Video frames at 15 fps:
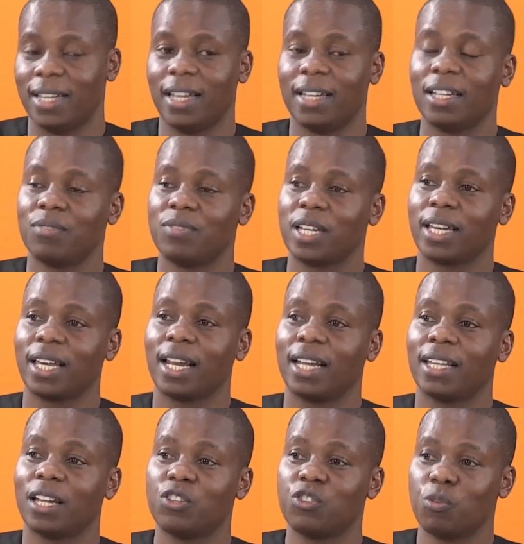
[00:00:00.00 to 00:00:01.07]
then they've taken
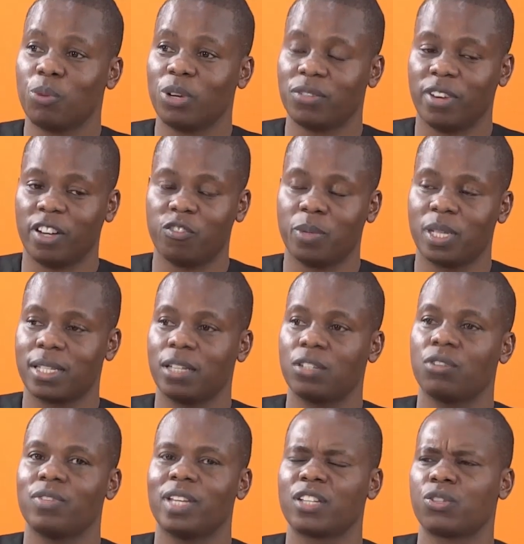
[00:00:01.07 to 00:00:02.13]
another 2.5%
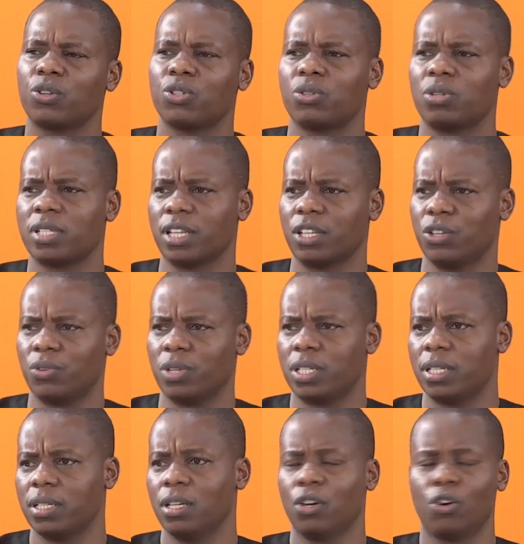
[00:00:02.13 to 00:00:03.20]
of their social
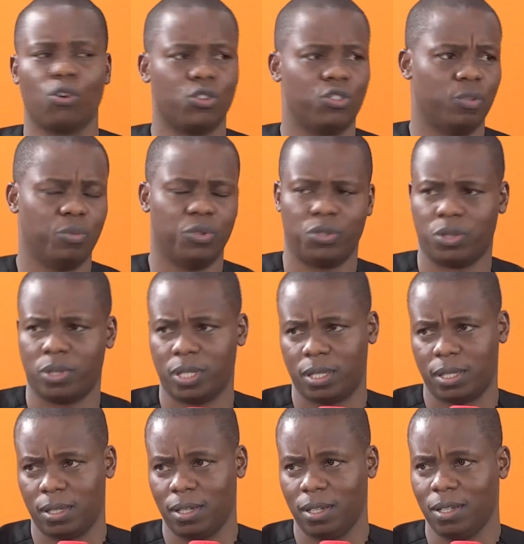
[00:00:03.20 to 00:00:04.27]
security
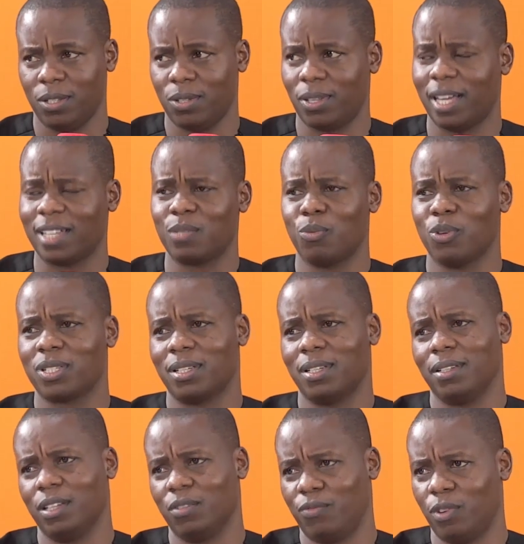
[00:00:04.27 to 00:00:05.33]
contributions. So that's
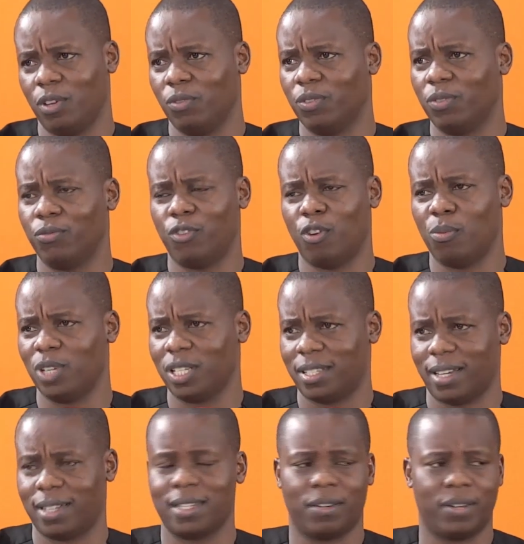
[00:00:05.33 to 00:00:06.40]
mostly in formal
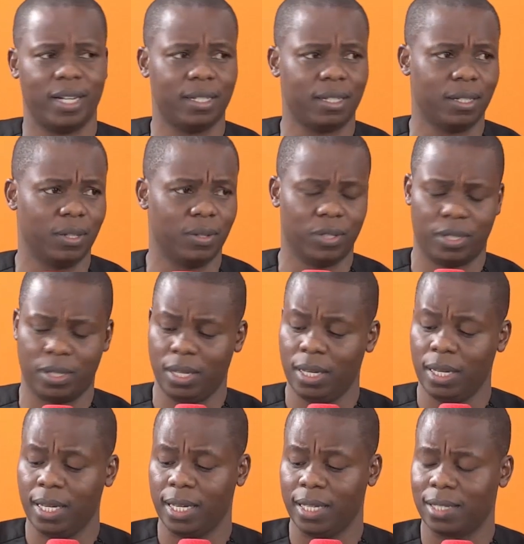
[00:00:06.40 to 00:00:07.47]
sector, right?
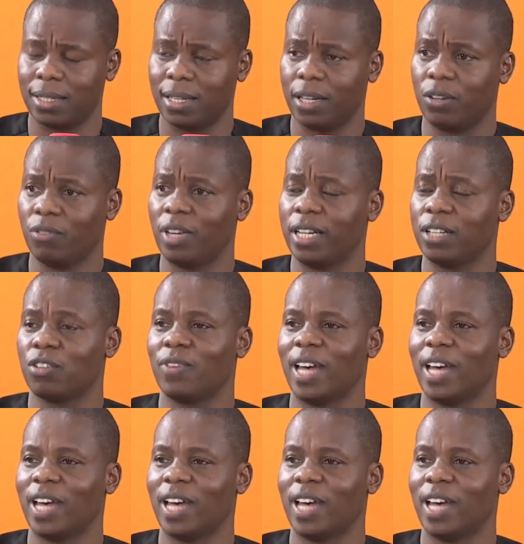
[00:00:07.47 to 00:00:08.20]
It's the equivalent of NSSF.